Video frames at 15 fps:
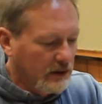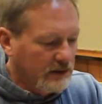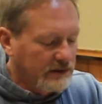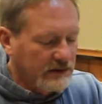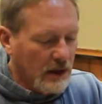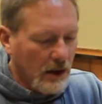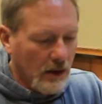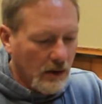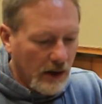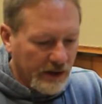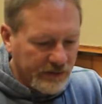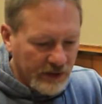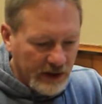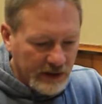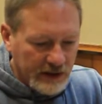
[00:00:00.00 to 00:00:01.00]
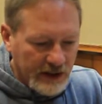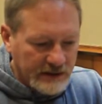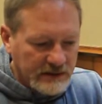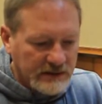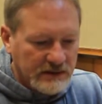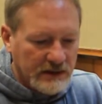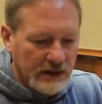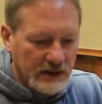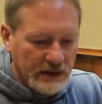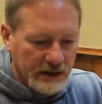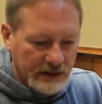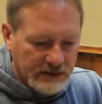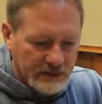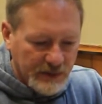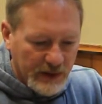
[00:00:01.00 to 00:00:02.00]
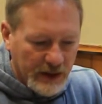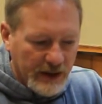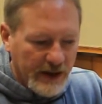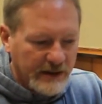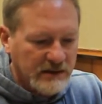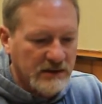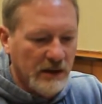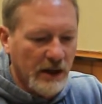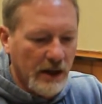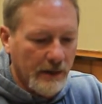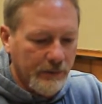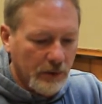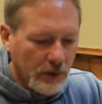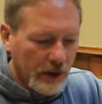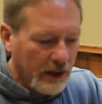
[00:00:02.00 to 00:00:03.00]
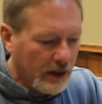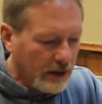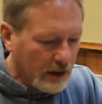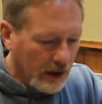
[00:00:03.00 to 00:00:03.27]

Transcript: So I think that's uh, it's been an excellent upgrade.